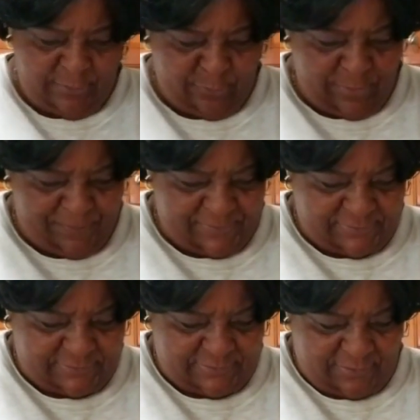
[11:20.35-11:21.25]

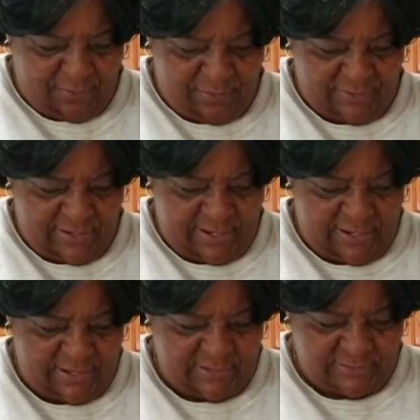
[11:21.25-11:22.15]
crippets on the
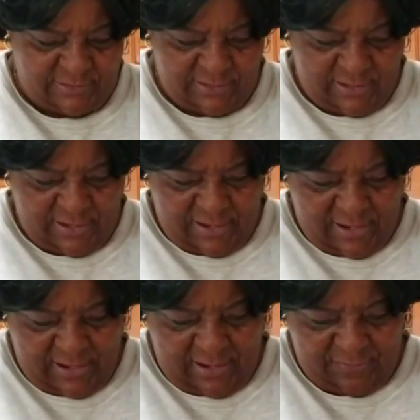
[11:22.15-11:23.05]
edge.
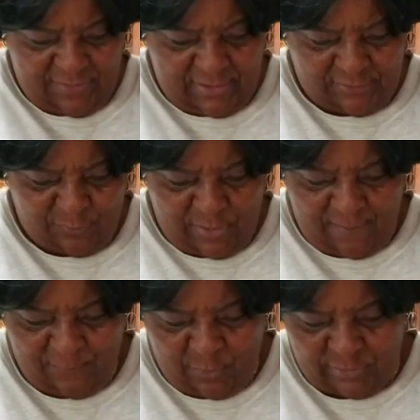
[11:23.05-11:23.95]
And that's what
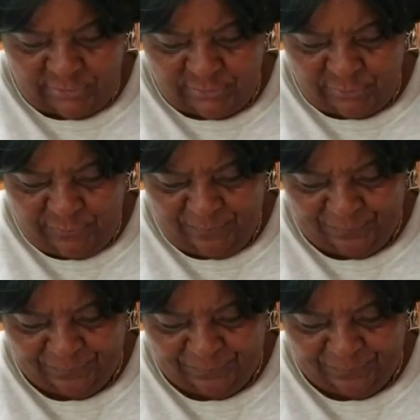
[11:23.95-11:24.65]
I'm going to do.